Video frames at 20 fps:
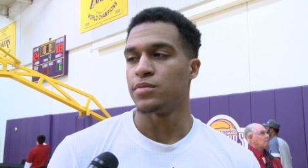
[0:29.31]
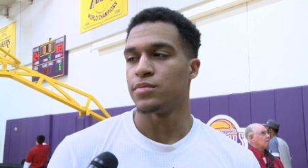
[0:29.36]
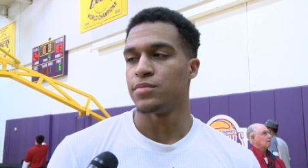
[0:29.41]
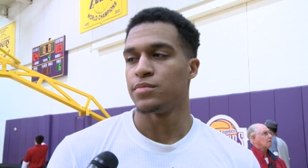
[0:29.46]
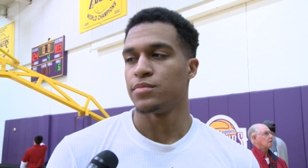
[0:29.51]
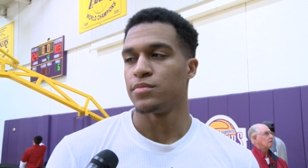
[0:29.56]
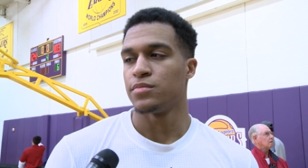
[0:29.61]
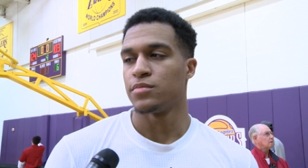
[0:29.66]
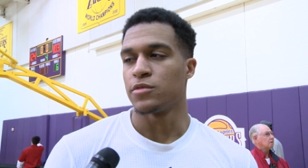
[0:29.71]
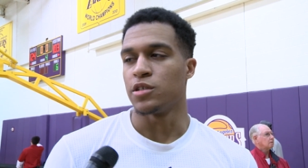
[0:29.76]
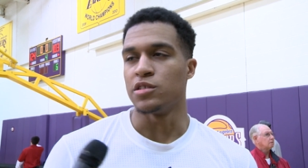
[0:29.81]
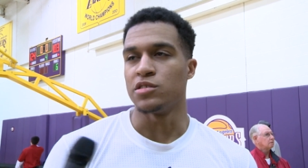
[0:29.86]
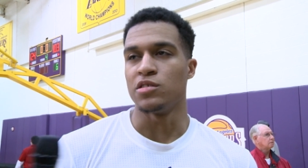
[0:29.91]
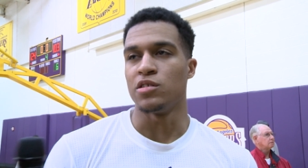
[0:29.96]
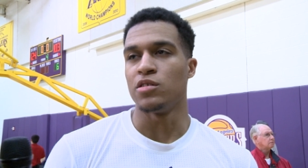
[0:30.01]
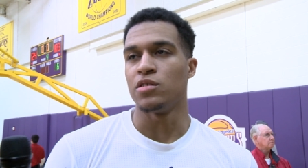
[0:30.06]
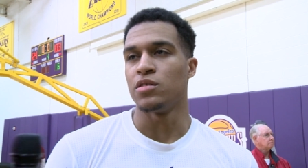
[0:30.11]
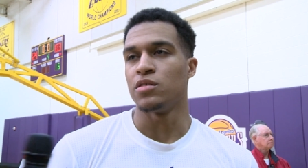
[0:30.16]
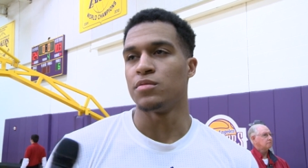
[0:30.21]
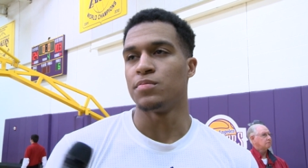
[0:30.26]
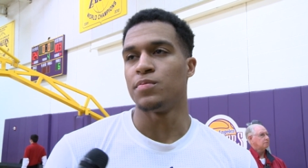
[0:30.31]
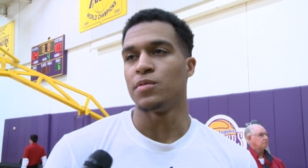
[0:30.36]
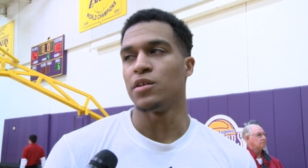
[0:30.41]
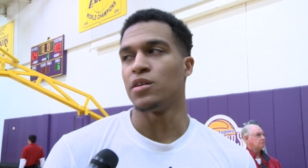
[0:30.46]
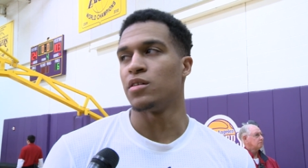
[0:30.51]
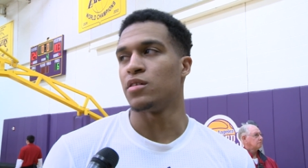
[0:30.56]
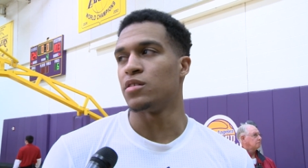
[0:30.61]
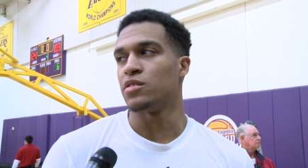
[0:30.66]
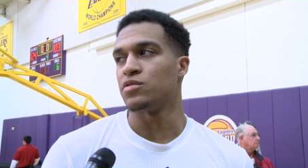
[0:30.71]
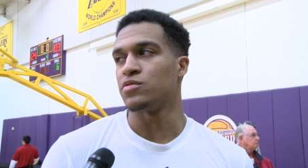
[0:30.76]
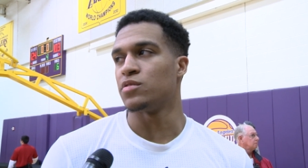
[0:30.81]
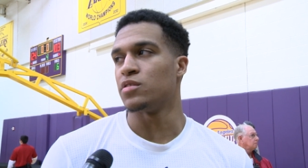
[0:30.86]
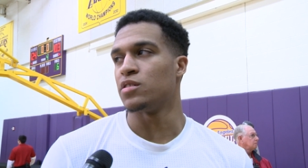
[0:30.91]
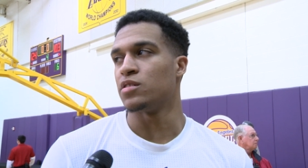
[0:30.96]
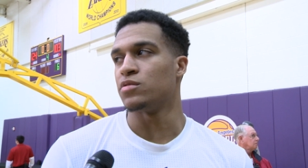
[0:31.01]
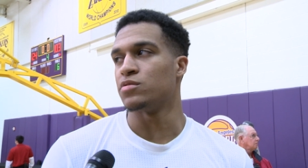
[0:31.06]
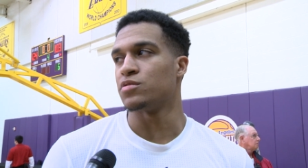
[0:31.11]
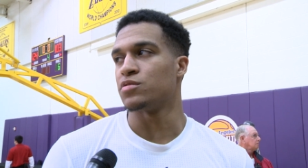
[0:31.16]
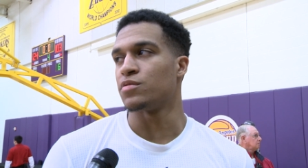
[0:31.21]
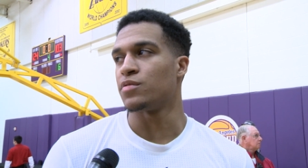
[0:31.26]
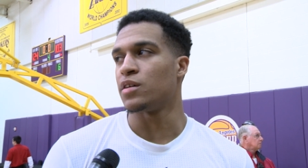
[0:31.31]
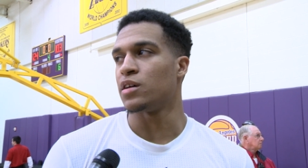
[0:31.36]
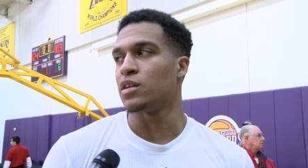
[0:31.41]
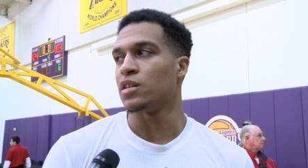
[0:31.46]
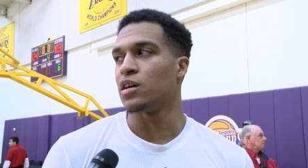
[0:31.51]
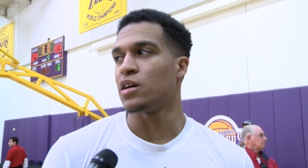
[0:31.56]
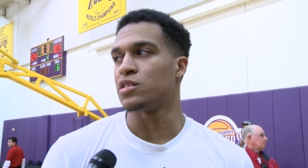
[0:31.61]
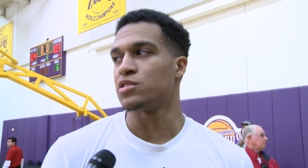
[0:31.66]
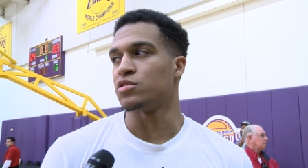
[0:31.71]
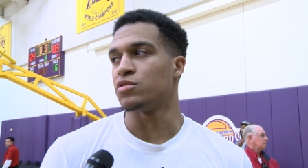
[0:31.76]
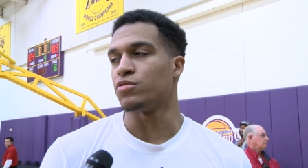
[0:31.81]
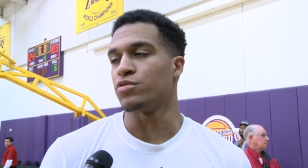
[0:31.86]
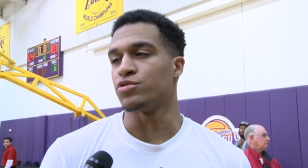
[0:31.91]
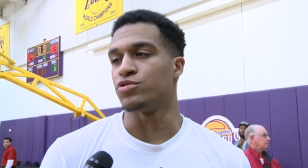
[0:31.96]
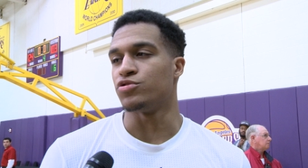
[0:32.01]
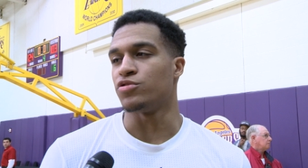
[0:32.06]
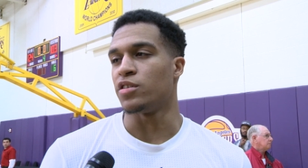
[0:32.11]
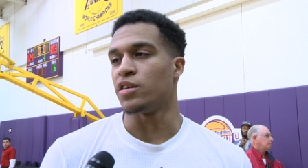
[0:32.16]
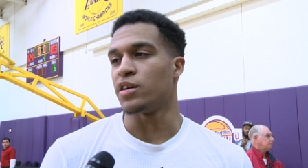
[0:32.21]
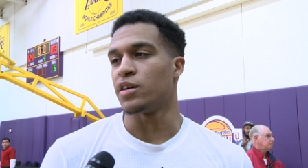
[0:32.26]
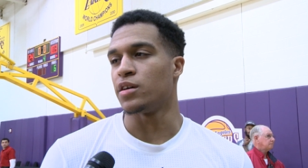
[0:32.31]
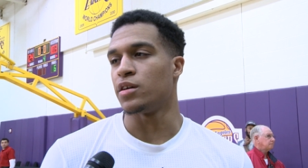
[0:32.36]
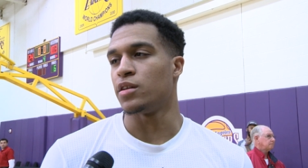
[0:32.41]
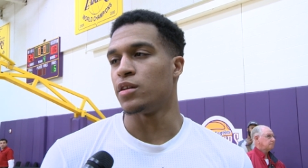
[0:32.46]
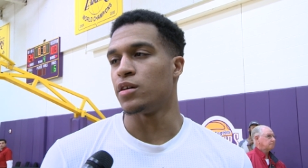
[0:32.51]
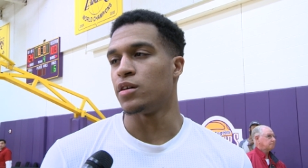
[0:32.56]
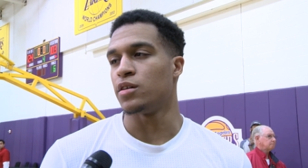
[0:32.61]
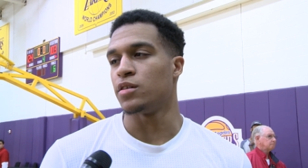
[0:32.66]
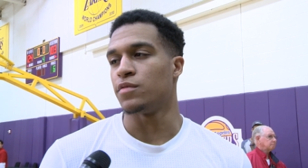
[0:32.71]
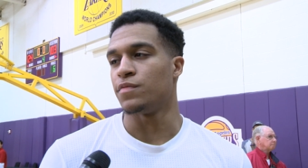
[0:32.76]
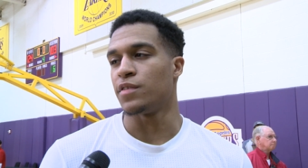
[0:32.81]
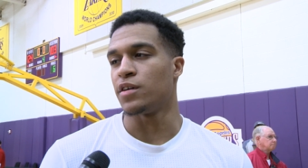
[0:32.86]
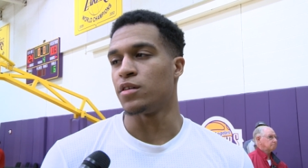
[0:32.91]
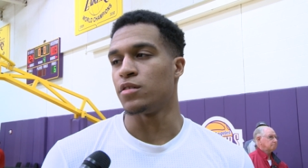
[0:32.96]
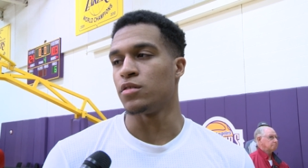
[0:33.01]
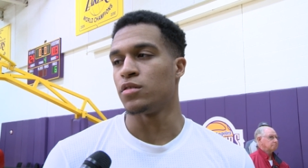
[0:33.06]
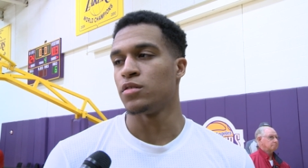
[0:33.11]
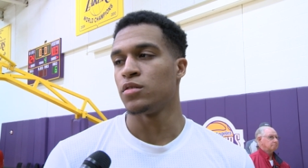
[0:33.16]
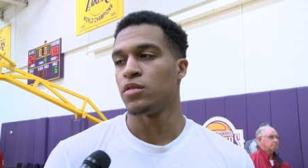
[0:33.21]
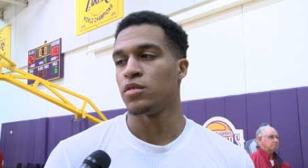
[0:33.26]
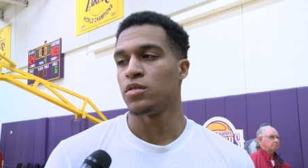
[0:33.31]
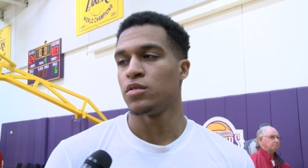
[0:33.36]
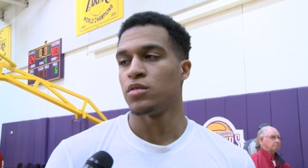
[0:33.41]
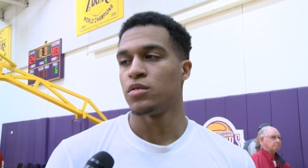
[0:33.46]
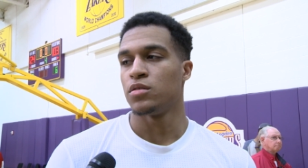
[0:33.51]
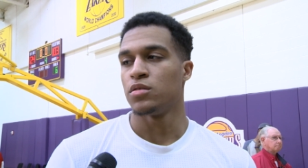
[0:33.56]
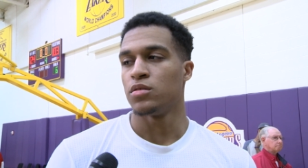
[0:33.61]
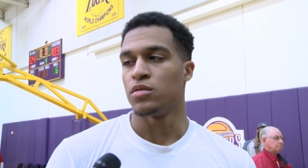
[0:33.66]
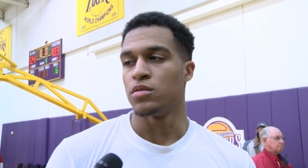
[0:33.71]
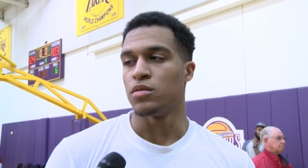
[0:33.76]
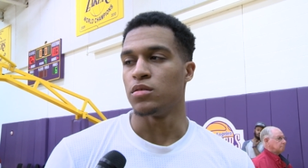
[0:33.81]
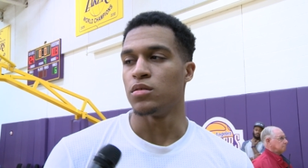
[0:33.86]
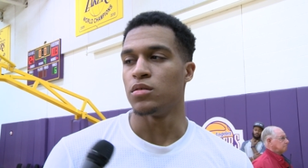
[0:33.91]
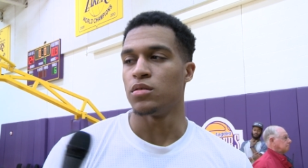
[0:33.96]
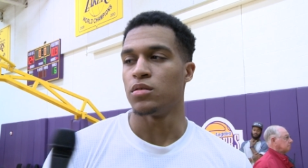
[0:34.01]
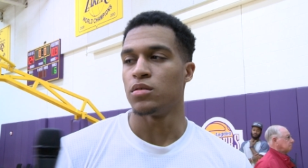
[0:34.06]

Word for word: Right. Because the only player that really was around last year were Dre and uh, Vander. Uh-huh. Yeah.